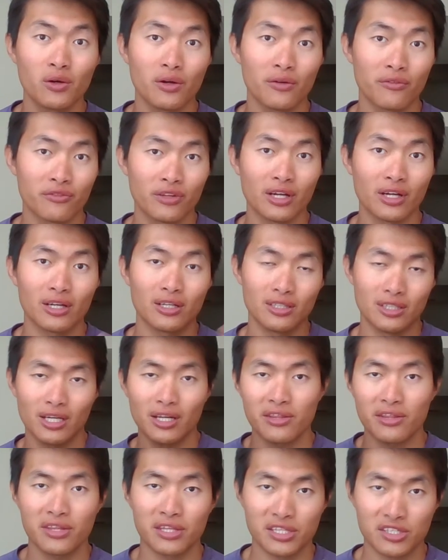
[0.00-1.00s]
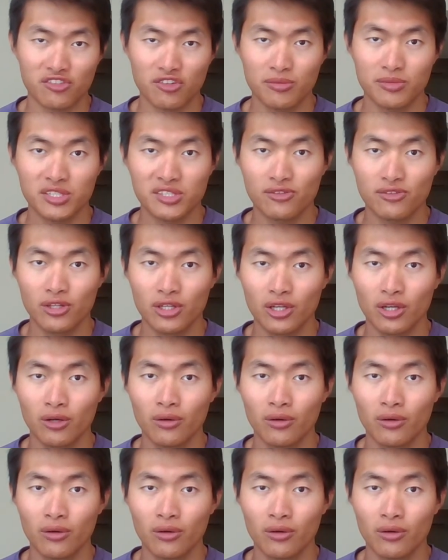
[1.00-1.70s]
if not a lot of things from this video.